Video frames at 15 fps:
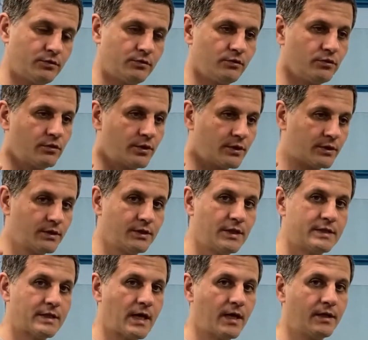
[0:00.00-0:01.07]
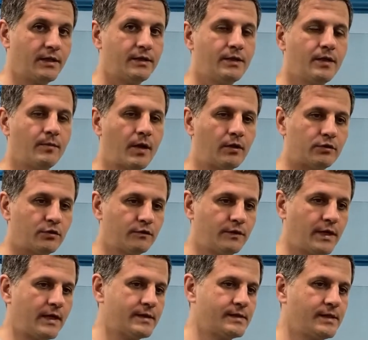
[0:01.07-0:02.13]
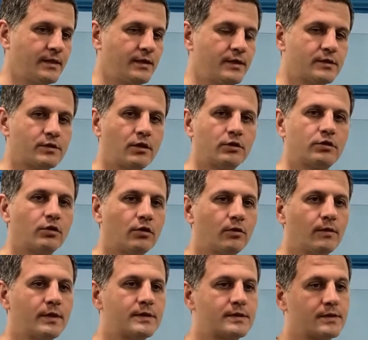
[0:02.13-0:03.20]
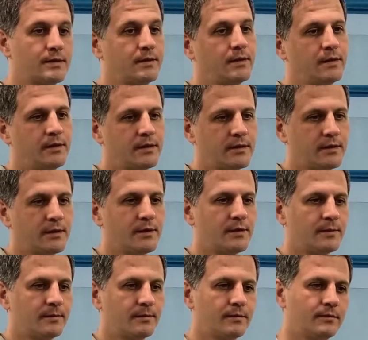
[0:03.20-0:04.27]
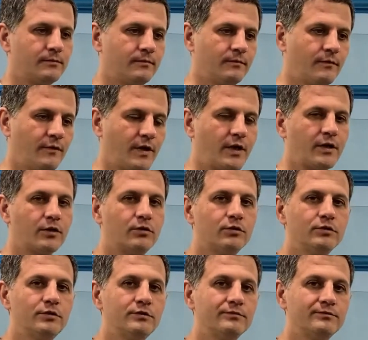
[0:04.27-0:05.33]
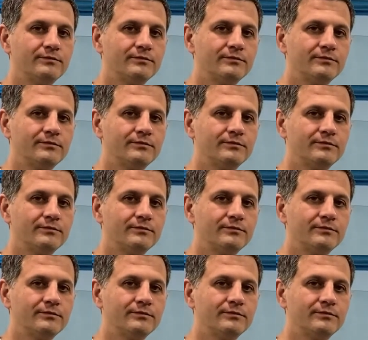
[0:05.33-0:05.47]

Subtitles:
during the design and the amount of testing is not always very good,